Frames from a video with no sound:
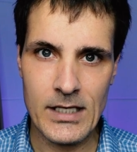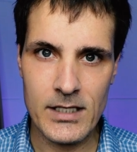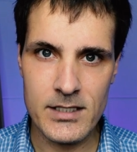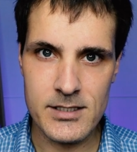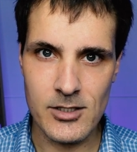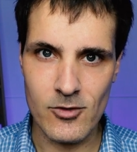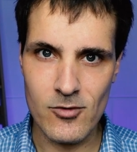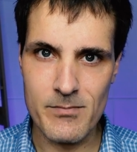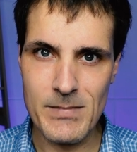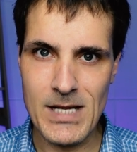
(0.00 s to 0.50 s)

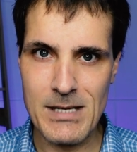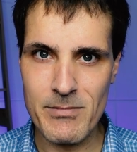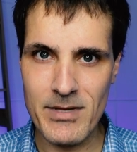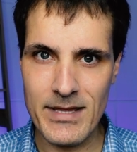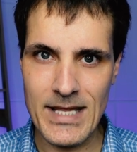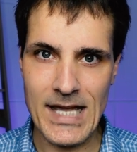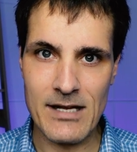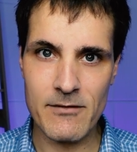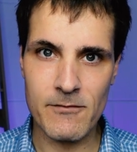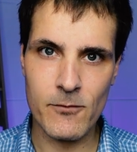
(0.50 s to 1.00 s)
So remember
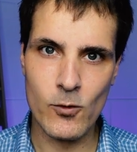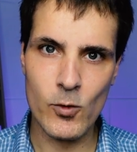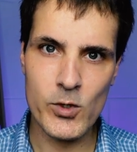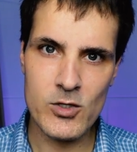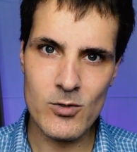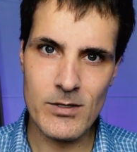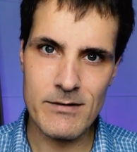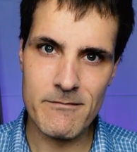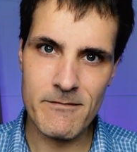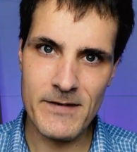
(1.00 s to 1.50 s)
that for
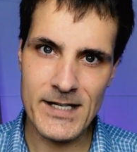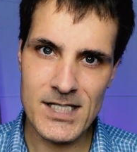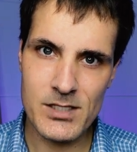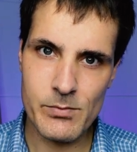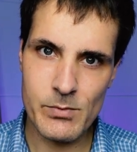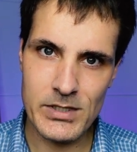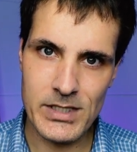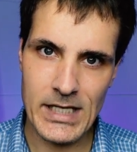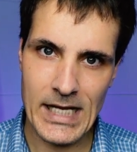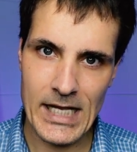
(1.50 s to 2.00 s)
your
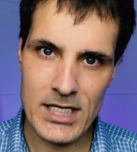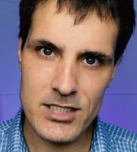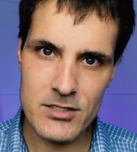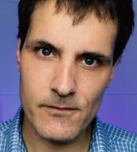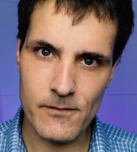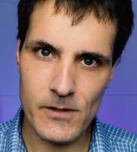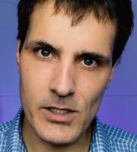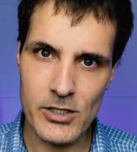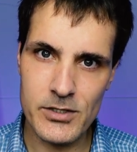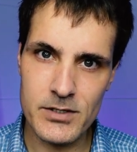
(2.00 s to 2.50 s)
investment cash
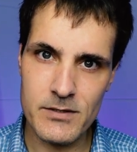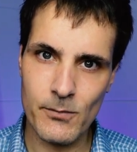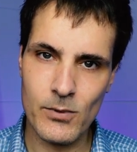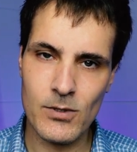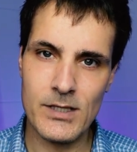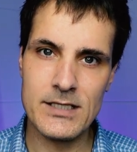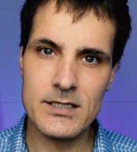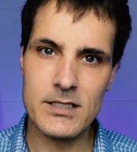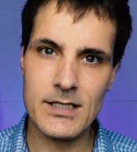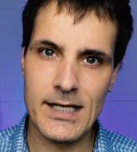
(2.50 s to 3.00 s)
flow,
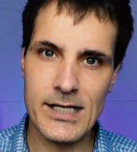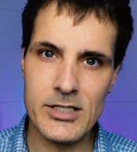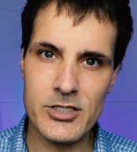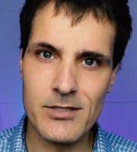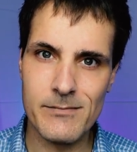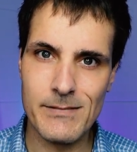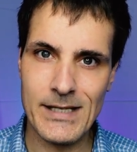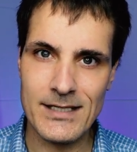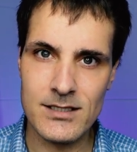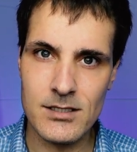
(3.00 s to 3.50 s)

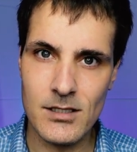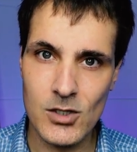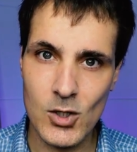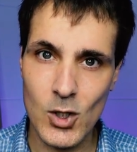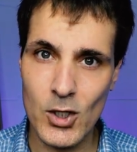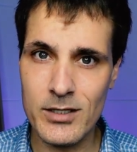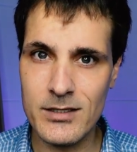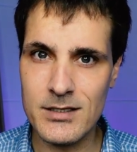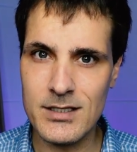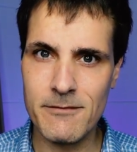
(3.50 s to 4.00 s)
depreciation makes a
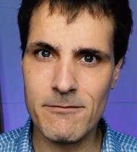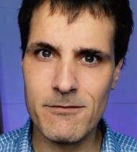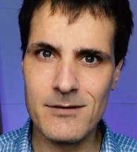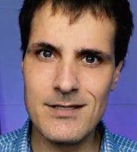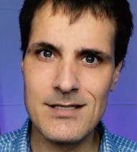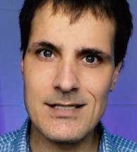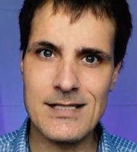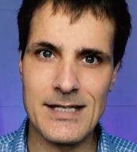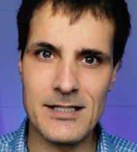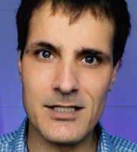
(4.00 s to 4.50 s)
lot of
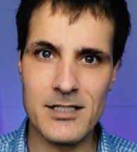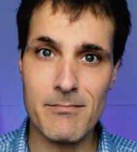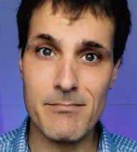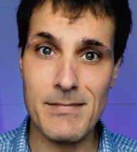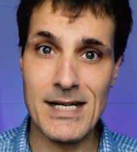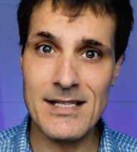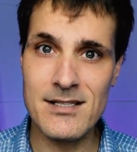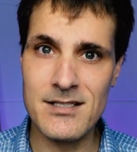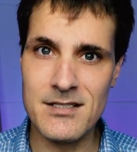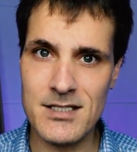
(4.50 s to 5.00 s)
difference and can
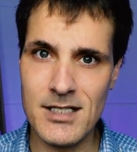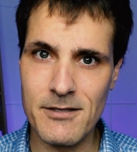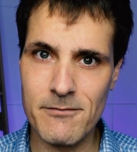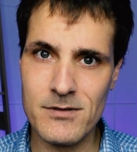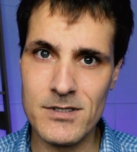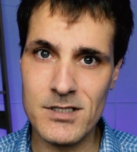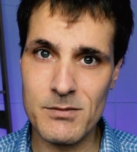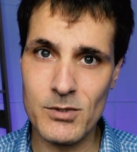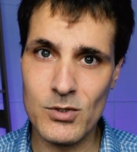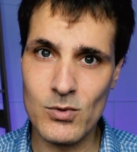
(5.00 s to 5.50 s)
mean the
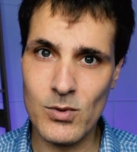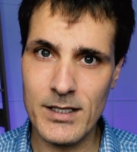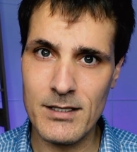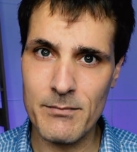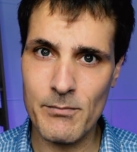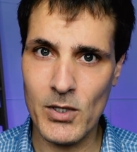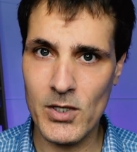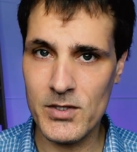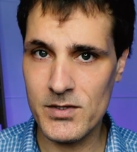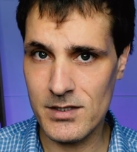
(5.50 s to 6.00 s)
difference between a
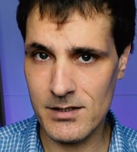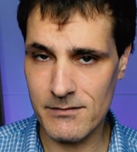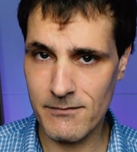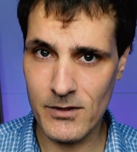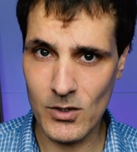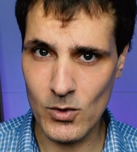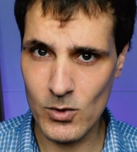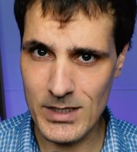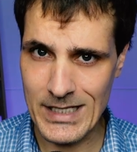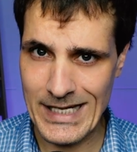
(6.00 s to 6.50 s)
positive
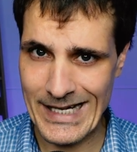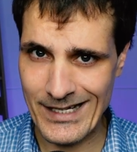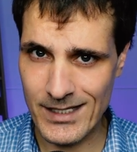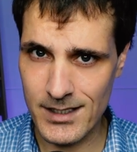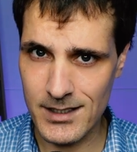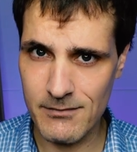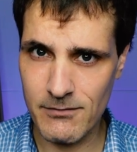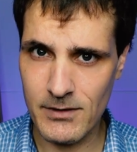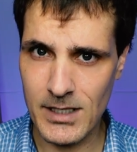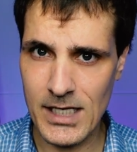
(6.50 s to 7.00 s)
or
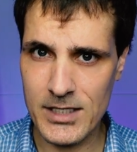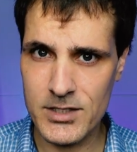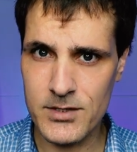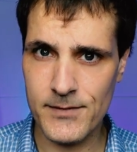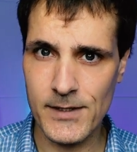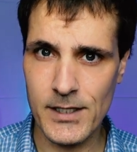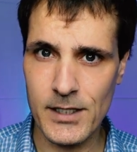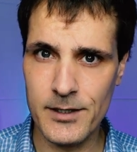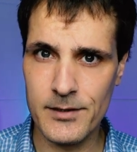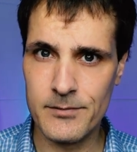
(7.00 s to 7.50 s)
negative cash
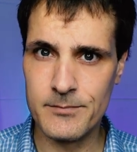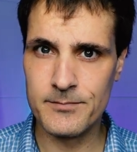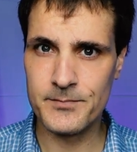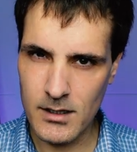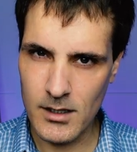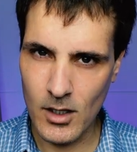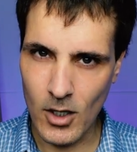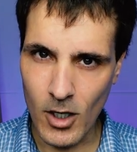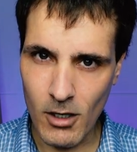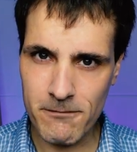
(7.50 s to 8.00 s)
flow.
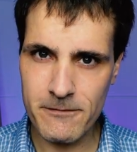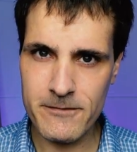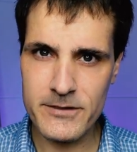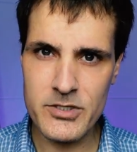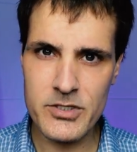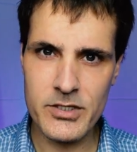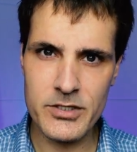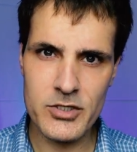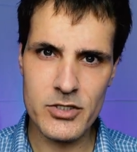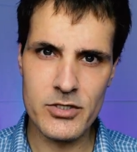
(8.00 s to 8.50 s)

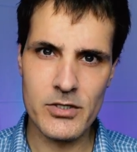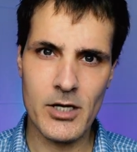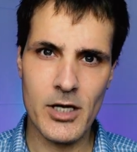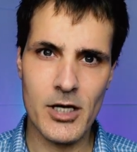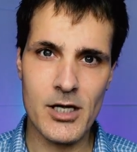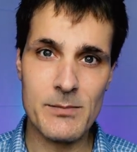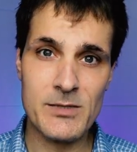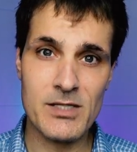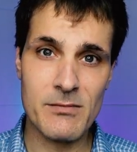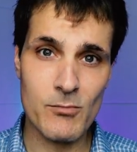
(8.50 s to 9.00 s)
Often new
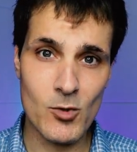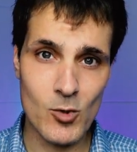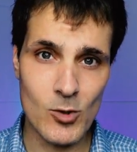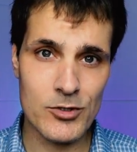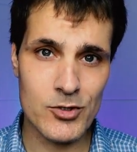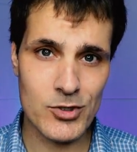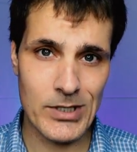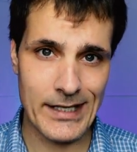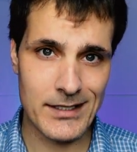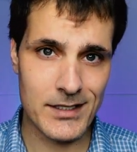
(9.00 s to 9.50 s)
homes are more
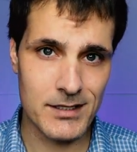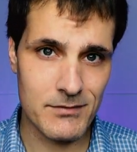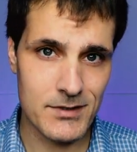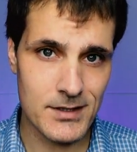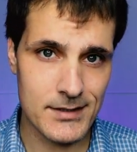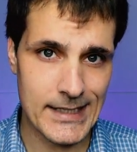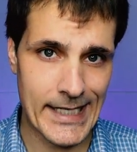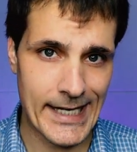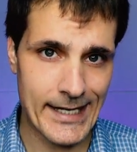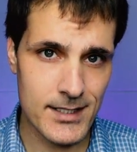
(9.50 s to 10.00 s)
attractive
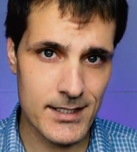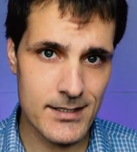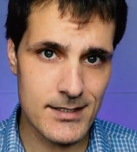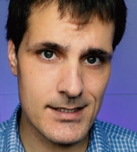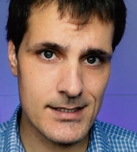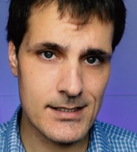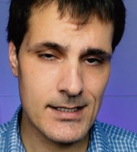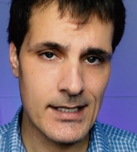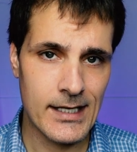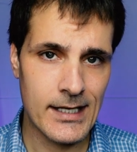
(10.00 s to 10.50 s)
to
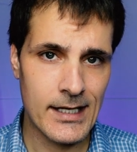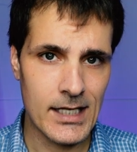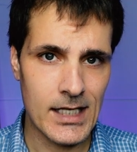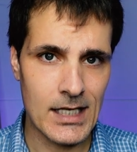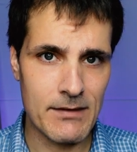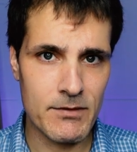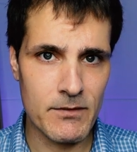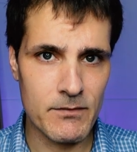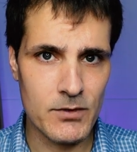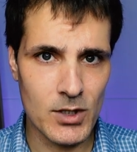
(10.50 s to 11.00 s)
tenants.
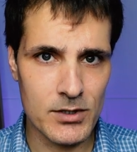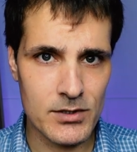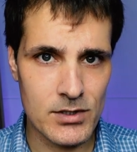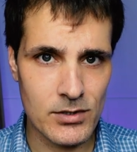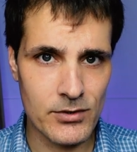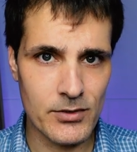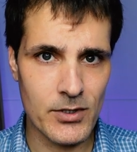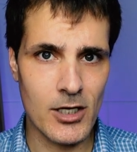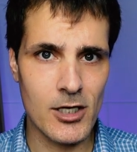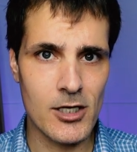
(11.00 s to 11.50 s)
If you've got
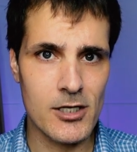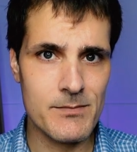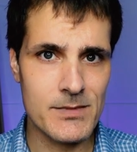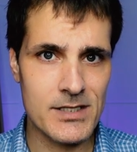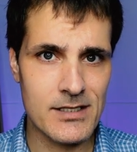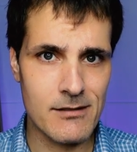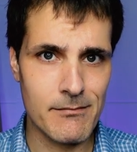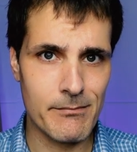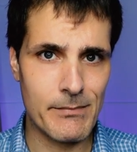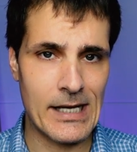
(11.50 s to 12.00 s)
two
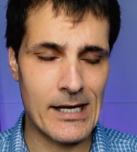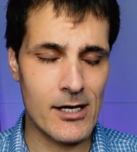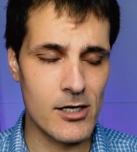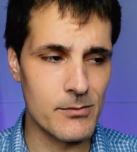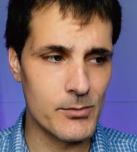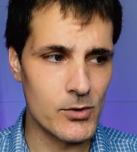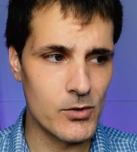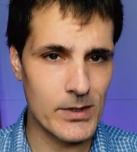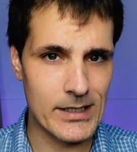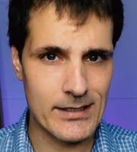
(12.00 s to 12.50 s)
homes
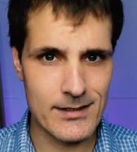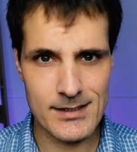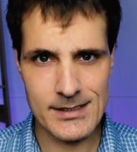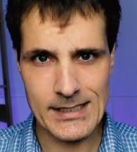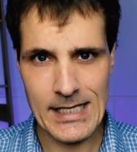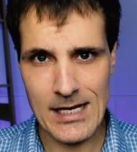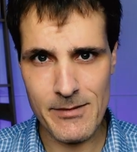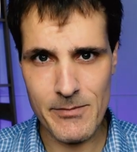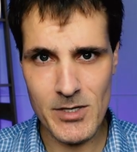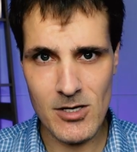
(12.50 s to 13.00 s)
comparable in the
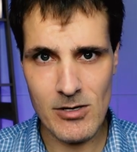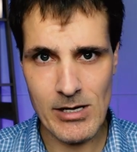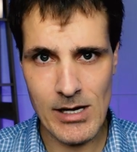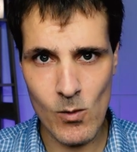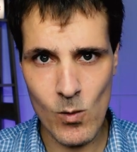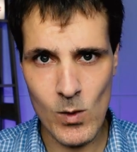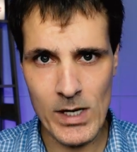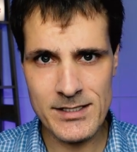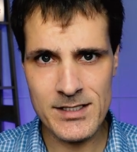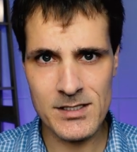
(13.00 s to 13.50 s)
same area,
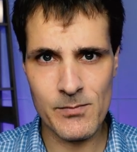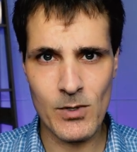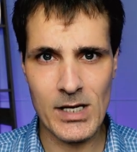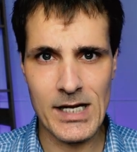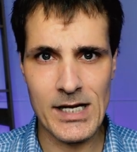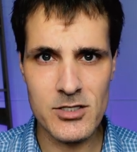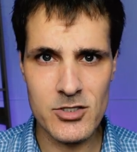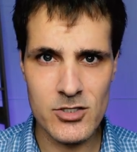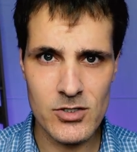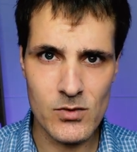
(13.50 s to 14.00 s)
one's
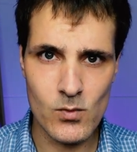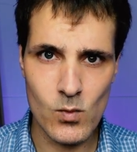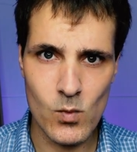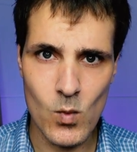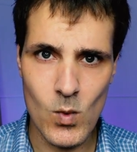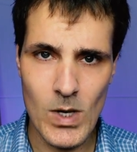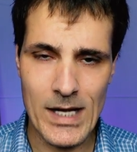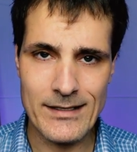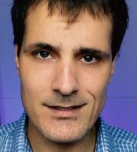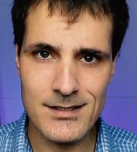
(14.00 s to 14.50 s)
brand new,
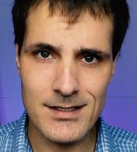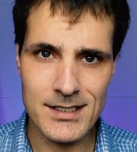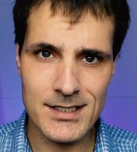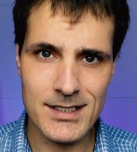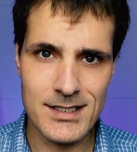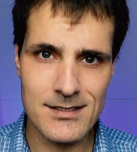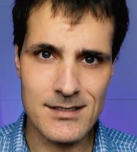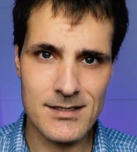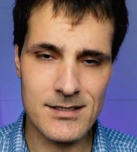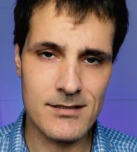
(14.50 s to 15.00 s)
one
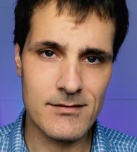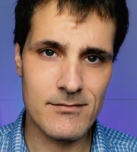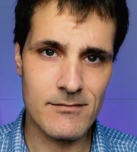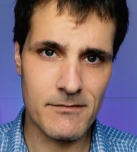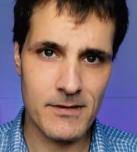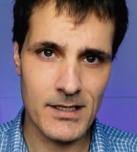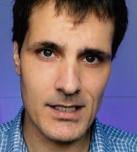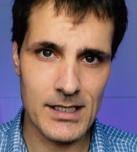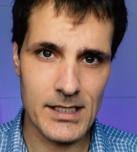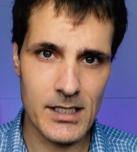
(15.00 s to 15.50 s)
is
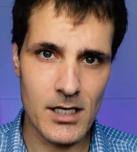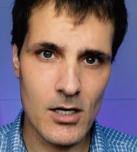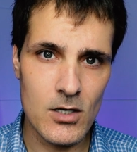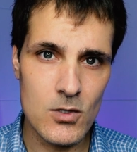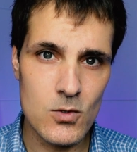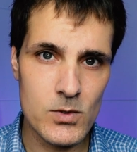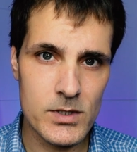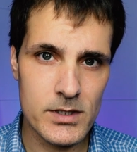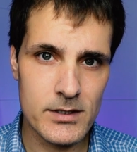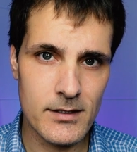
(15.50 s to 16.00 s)
fairly
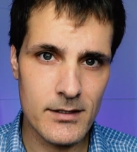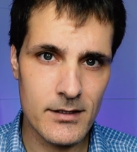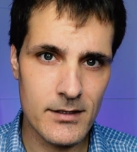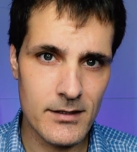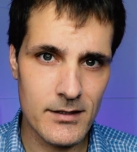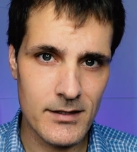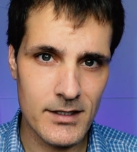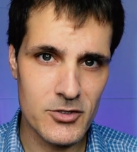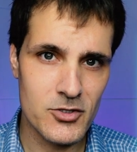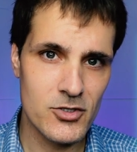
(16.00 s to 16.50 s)
old,
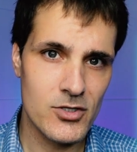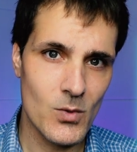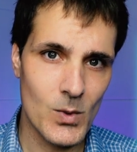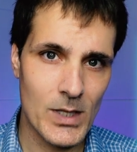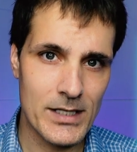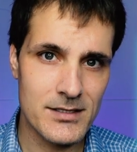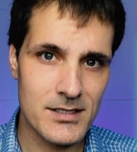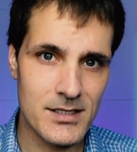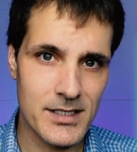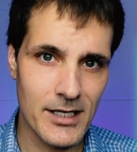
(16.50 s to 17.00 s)
the new
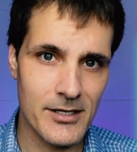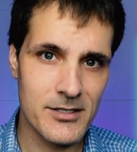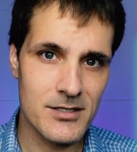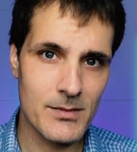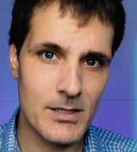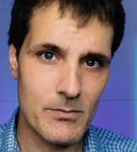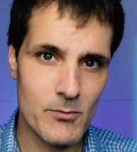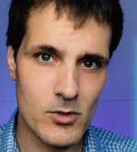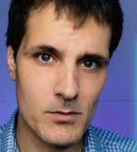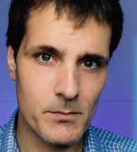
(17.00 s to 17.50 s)
one's going to
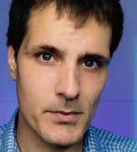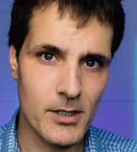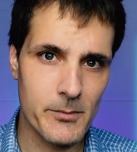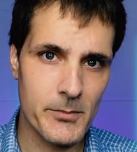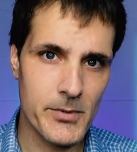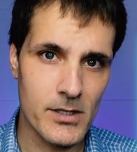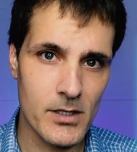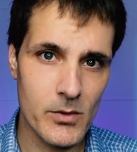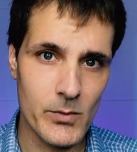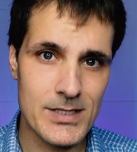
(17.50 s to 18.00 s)
be more
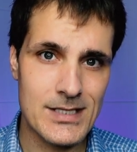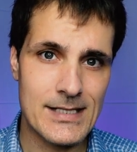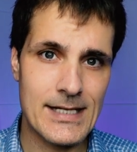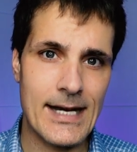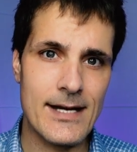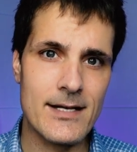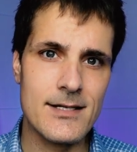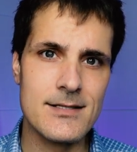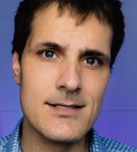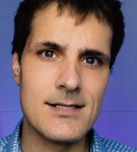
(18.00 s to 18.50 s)
popular with
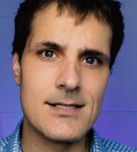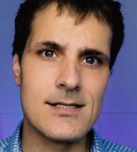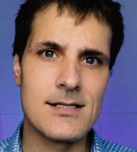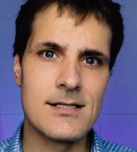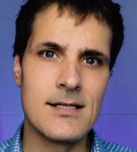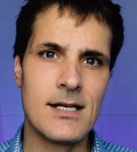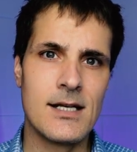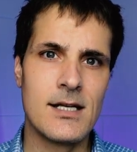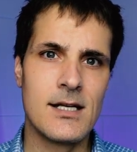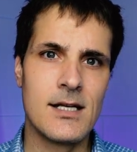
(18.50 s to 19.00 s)
tenants.